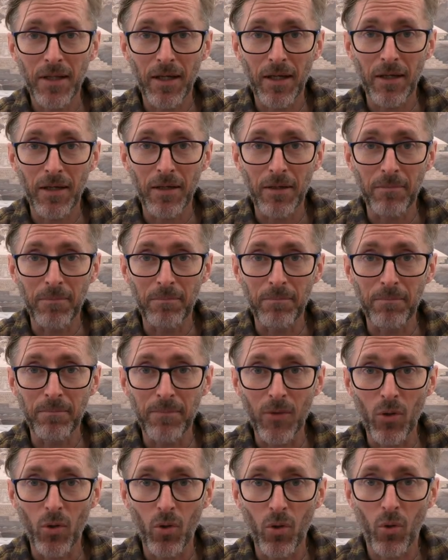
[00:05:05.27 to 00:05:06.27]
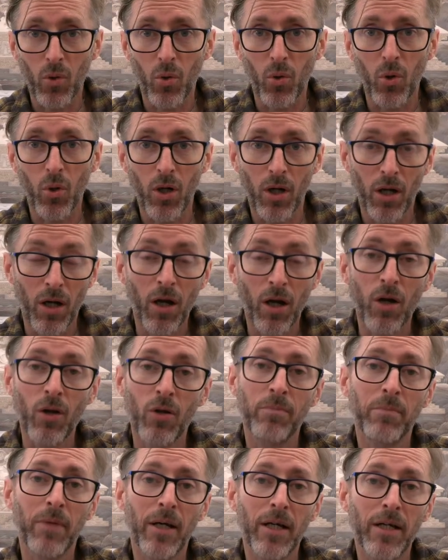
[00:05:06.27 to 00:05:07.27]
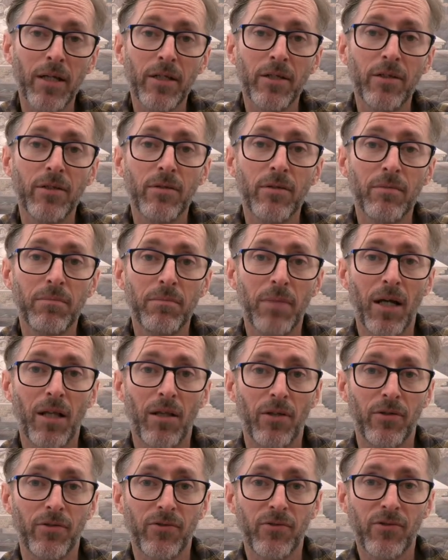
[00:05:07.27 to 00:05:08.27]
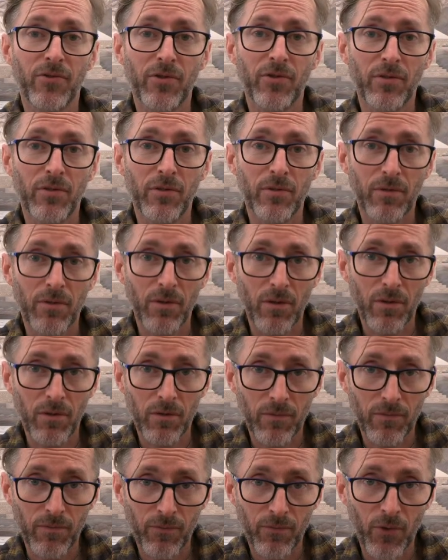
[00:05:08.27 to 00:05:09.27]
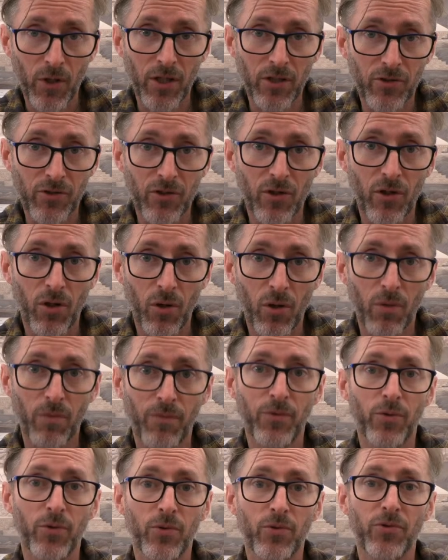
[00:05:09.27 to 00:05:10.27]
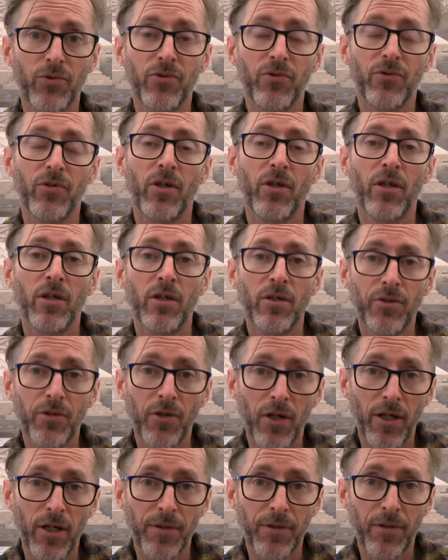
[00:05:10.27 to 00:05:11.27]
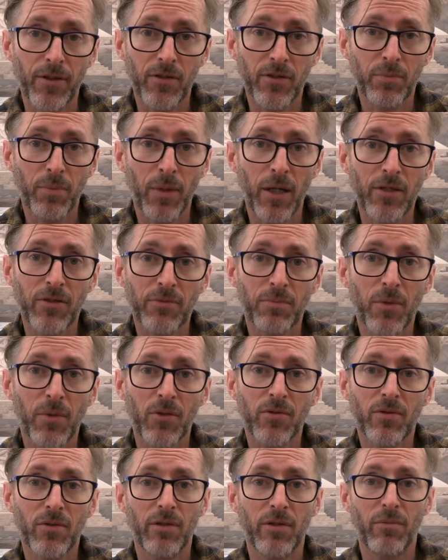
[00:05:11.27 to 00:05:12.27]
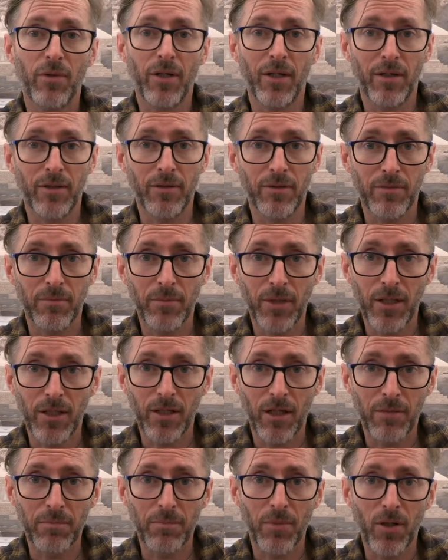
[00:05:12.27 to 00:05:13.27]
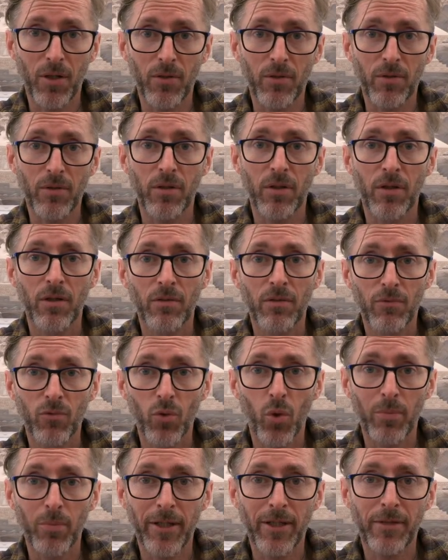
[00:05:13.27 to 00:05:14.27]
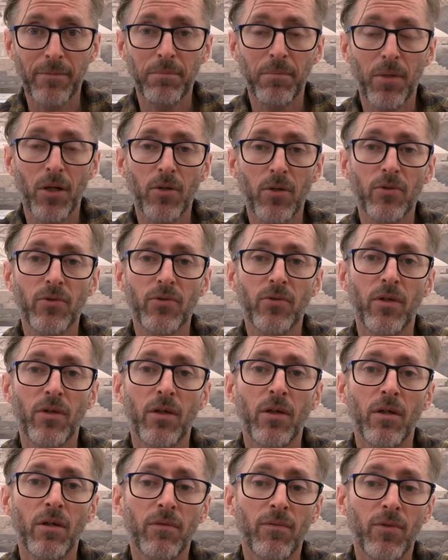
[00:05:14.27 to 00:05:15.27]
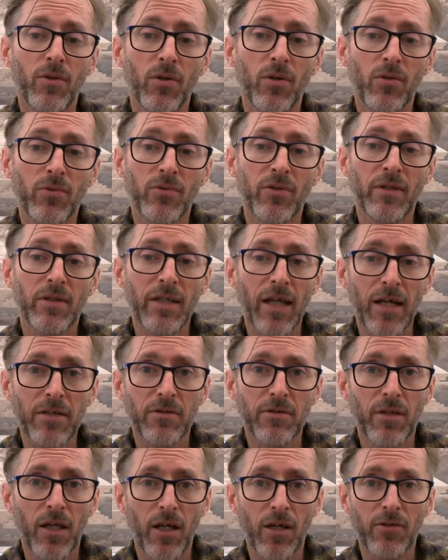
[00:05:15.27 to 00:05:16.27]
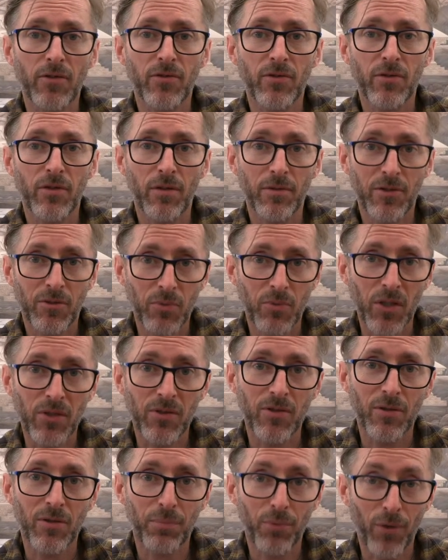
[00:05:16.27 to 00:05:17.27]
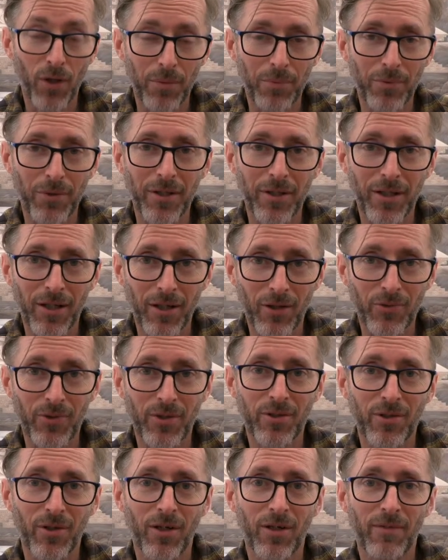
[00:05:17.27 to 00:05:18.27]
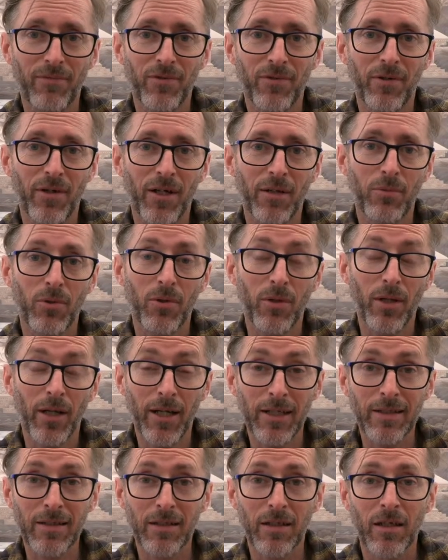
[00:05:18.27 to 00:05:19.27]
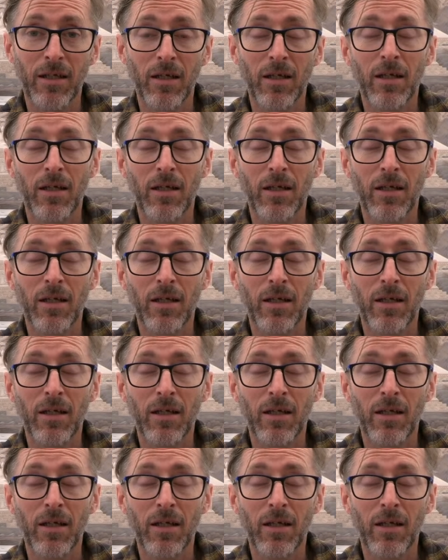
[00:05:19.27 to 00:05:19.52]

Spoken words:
or a homemade balanced fresh, whole foods diet that's based mostly around meat and bone, raw meat and bones for dogs and cats. That's a species appropriate, healthy diet for your animal. And